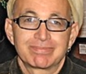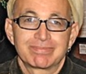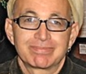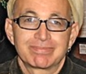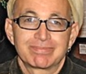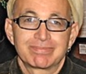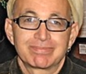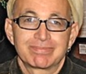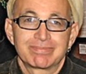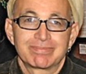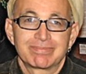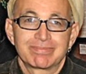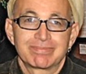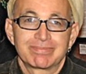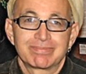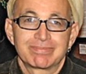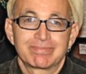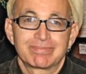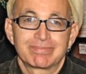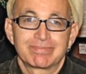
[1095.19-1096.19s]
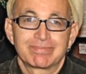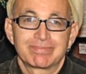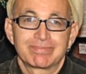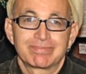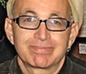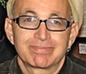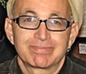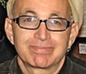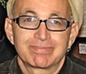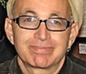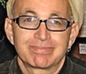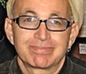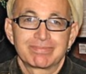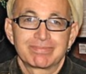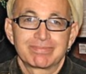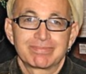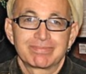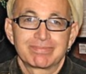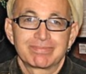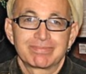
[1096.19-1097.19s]

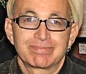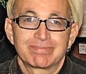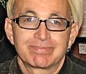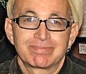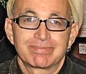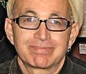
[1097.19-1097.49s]
Nothing is said.